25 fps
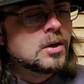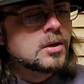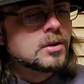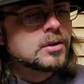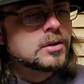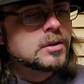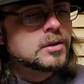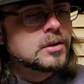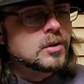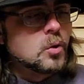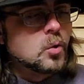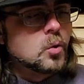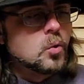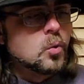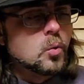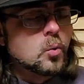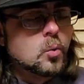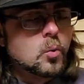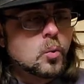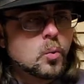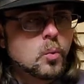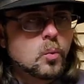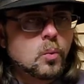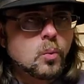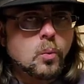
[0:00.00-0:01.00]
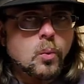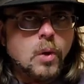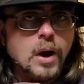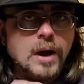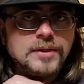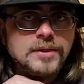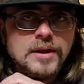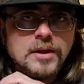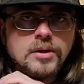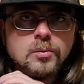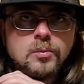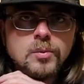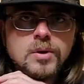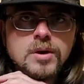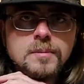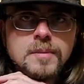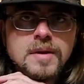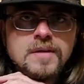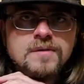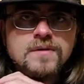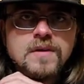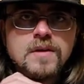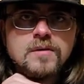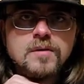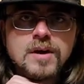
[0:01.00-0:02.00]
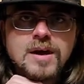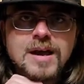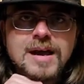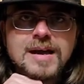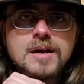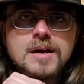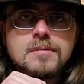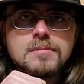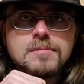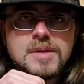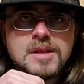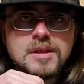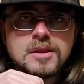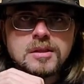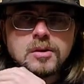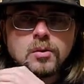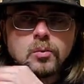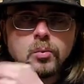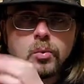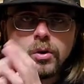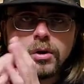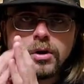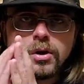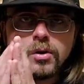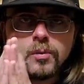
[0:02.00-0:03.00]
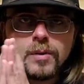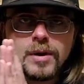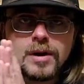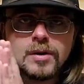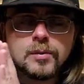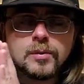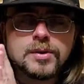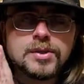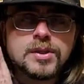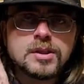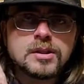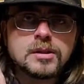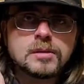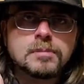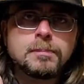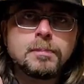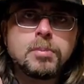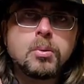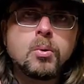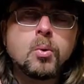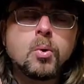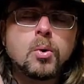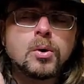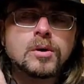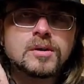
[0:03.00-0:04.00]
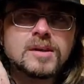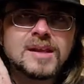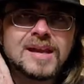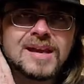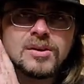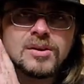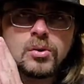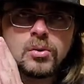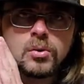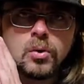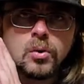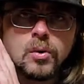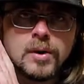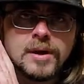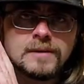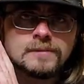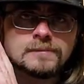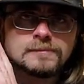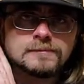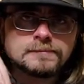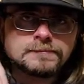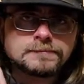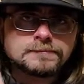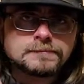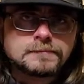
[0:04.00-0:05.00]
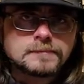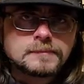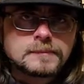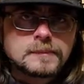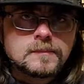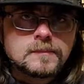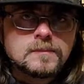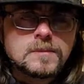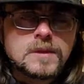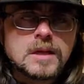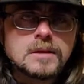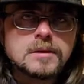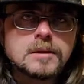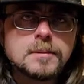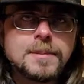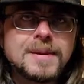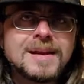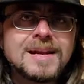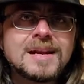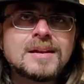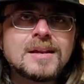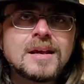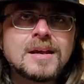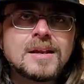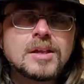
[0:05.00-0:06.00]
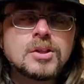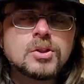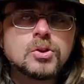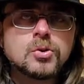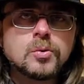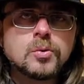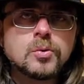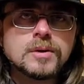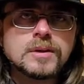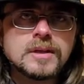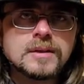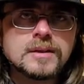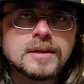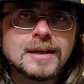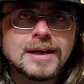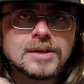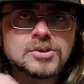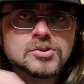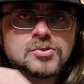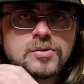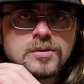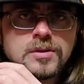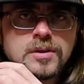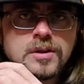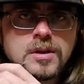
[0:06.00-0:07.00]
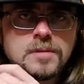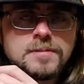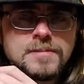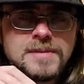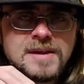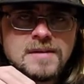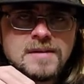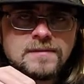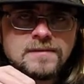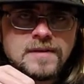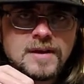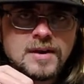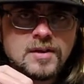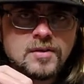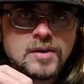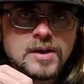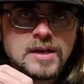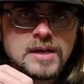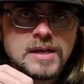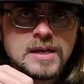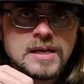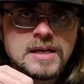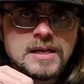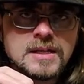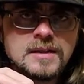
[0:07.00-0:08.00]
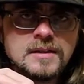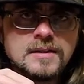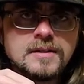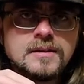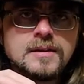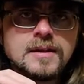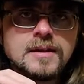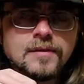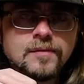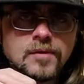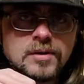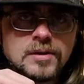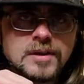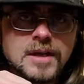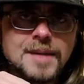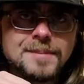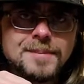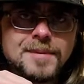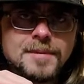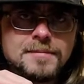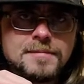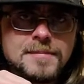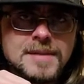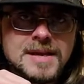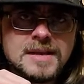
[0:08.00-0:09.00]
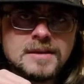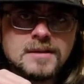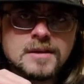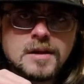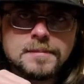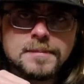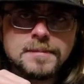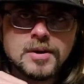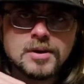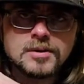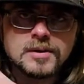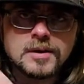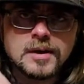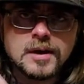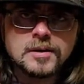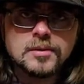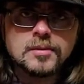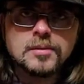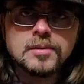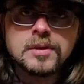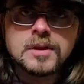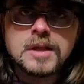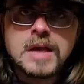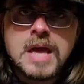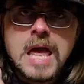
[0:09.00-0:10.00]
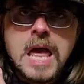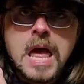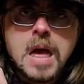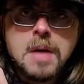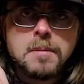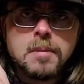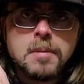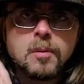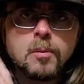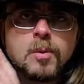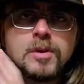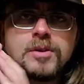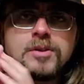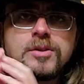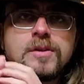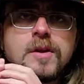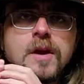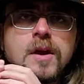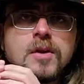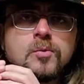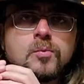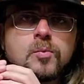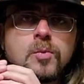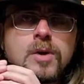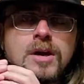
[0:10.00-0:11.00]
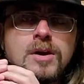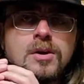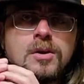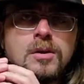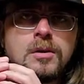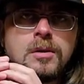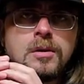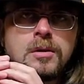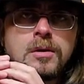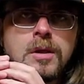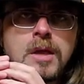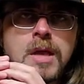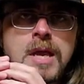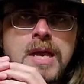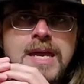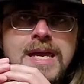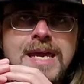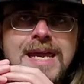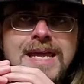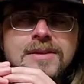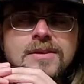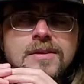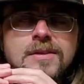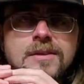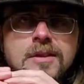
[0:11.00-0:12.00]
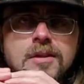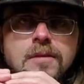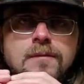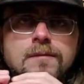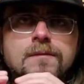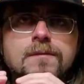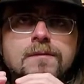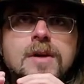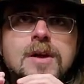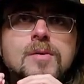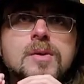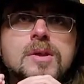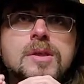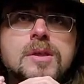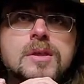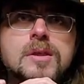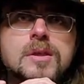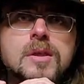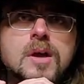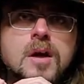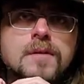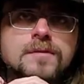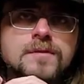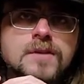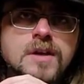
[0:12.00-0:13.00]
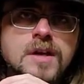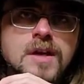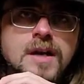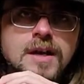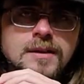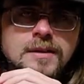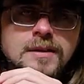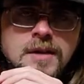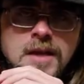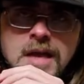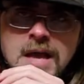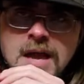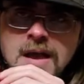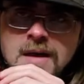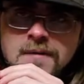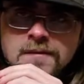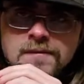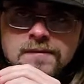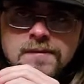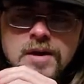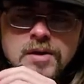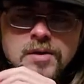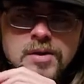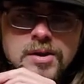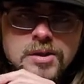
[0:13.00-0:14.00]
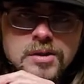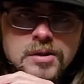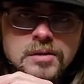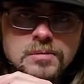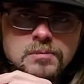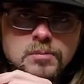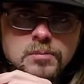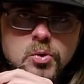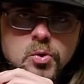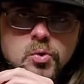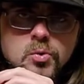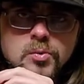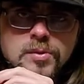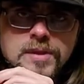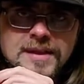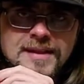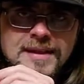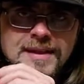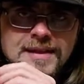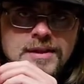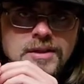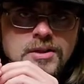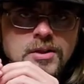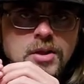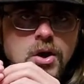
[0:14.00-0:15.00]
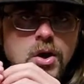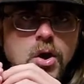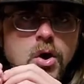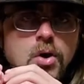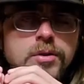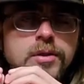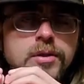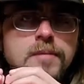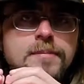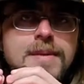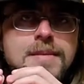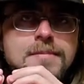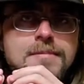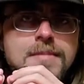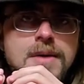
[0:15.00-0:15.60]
So, another one of my favorite kind of meats to work around with is pork tenderloin. Depending on how you do it, the texture is going to be a very different type of meat compared to others. But when done well, it's a very soft cut, very smooth, and then it also may